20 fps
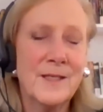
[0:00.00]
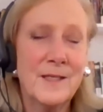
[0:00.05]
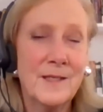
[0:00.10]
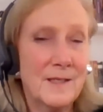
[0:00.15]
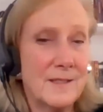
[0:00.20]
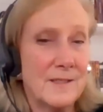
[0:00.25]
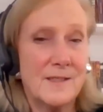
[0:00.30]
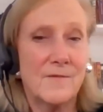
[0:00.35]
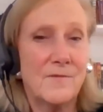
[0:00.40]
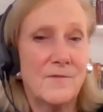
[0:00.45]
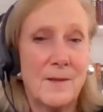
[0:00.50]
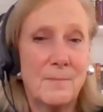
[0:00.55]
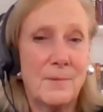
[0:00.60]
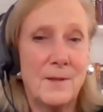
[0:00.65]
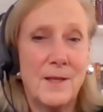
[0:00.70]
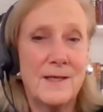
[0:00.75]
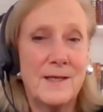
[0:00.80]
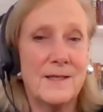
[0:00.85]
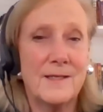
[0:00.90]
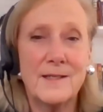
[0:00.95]
Because if they
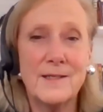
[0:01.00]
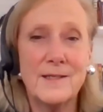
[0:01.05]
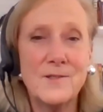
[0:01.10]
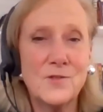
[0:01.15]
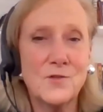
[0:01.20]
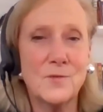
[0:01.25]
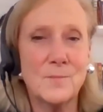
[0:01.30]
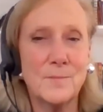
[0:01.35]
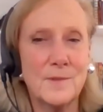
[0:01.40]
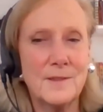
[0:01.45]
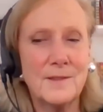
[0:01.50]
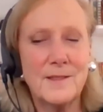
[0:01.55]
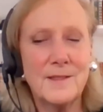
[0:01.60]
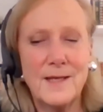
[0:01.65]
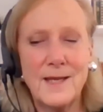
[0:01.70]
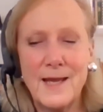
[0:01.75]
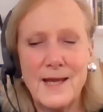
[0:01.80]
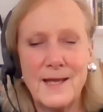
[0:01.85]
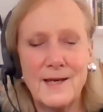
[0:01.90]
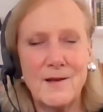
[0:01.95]
played an instrument, they
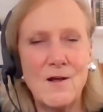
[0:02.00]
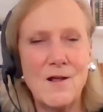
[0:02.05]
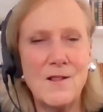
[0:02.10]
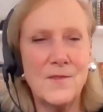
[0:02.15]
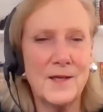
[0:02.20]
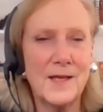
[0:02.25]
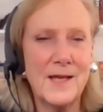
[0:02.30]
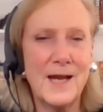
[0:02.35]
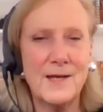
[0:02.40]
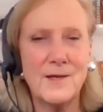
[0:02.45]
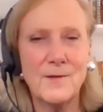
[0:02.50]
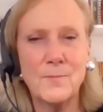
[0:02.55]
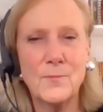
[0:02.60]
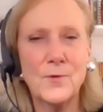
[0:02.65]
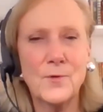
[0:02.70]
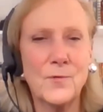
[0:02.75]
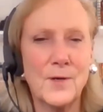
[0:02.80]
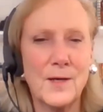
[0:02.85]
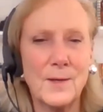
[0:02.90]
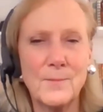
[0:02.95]
had all the kind of
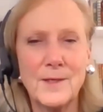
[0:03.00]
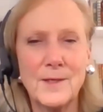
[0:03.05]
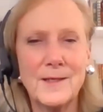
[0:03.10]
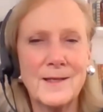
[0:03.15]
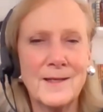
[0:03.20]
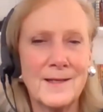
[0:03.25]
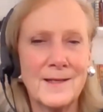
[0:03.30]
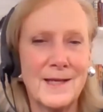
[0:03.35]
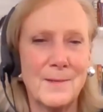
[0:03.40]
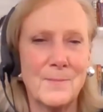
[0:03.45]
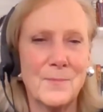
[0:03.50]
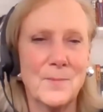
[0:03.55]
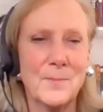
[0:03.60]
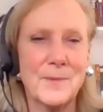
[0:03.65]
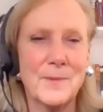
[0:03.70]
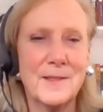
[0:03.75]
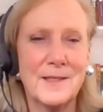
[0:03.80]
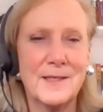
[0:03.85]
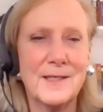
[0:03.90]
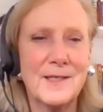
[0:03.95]
programming
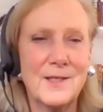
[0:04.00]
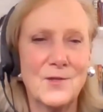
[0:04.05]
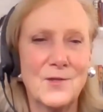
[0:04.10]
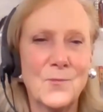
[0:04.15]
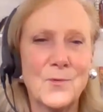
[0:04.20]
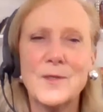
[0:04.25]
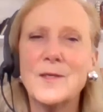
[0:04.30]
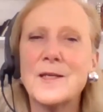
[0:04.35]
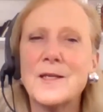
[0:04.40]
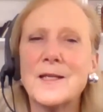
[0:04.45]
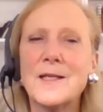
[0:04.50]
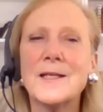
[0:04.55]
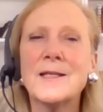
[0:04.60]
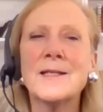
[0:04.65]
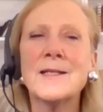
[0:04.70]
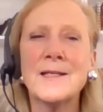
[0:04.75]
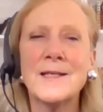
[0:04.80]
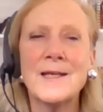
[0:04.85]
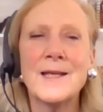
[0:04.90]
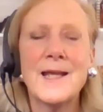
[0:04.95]
capability you would need,
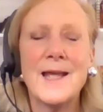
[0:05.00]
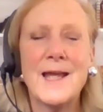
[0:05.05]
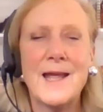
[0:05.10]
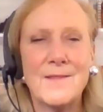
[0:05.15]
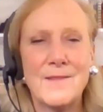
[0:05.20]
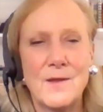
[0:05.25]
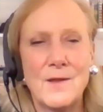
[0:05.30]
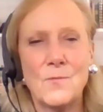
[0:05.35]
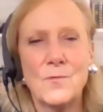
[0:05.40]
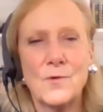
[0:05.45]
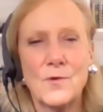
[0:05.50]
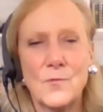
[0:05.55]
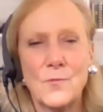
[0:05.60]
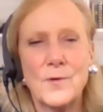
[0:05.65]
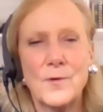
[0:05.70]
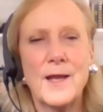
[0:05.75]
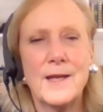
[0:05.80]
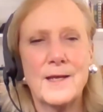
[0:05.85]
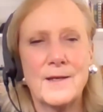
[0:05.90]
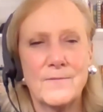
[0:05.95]
and they were
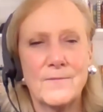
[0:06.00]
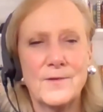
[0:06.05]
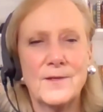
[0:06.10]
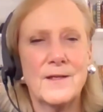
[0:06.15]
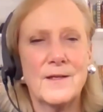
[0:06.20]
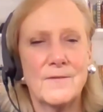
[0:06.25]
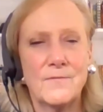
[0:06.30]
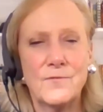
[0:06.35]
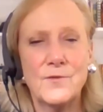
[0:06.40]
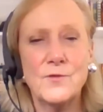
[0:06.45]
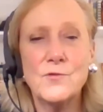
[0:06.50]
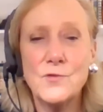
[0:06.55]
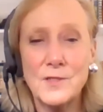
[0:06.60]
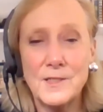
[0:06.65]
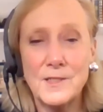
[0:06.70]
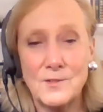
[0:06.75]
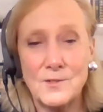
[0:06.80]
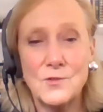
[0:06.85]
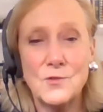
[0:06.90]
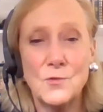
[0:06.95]
creative enough, usually
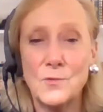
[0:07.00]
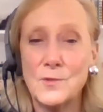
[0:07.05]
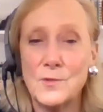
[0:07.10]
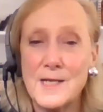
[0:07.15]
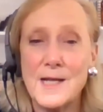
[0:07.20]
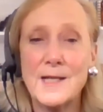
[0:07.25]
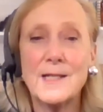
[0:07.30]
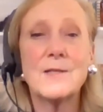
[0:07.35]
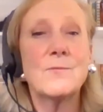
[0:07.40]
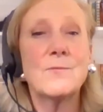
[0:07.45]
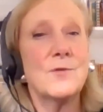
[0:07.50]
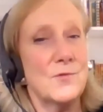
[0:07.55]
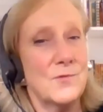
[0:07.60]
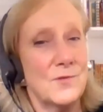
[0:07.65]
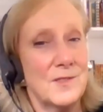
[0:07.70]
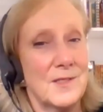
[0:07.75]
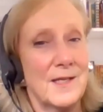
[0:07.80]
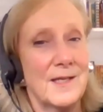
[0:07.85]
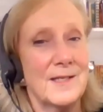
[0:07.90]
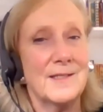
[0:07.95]
to do exactly what you
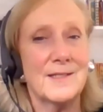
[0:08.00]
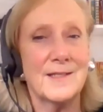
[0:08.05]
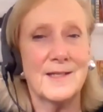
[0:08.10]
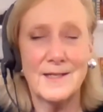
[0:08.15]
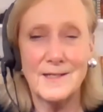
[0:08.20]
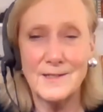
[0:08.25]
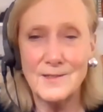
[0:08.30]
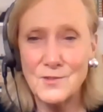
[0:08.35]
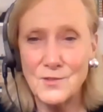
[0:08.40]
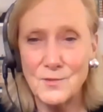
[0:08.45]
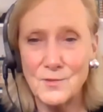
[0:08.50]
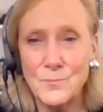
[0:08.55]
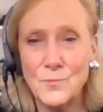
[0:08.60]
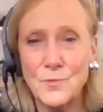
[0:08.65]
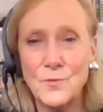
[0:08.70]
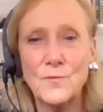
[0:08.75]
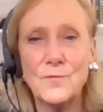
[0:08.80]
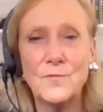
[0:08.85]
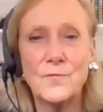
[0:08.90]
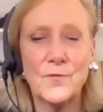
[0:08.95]
said, Doug, to
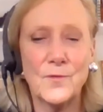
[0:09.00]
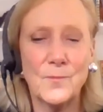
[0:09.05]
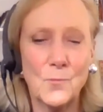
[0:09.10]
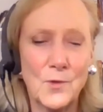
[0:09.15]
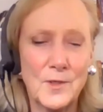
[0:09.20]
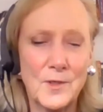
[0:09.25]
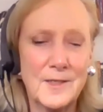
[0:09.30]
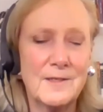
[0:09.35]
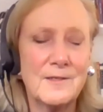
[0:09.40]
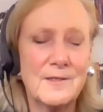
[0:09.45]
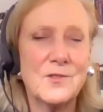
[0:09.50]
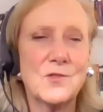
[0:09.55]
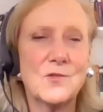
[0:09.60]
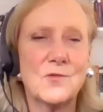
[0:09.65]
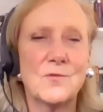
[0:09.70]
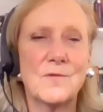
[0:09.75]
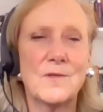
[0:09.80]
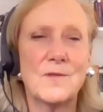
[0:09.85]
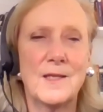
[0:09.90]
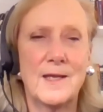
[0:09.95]
move from one
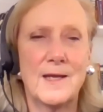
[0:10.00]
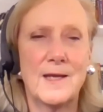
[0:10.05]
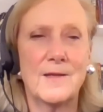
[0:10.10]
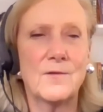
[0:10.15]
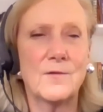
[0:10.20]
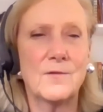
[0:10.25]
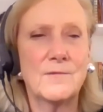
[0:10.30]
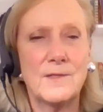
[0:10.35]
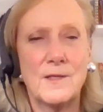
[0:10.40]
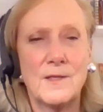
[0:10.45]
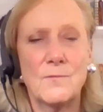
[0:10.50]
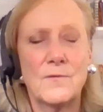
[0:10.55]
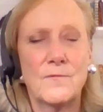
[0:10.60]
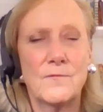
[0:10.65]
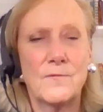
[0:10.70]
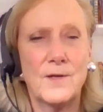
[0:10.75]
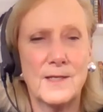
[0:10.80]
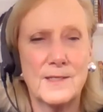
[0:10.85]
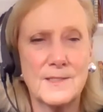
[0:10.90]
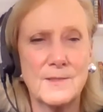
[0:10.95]
industry to the other. They were
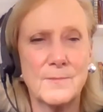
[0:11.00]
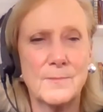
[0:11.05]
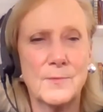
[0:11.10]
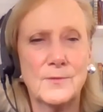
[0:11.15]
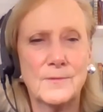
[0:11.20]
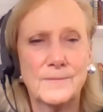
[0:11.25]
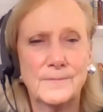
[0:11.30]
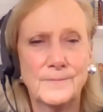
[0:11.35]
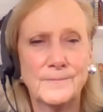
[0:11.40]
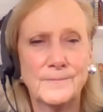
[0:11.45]
flexible.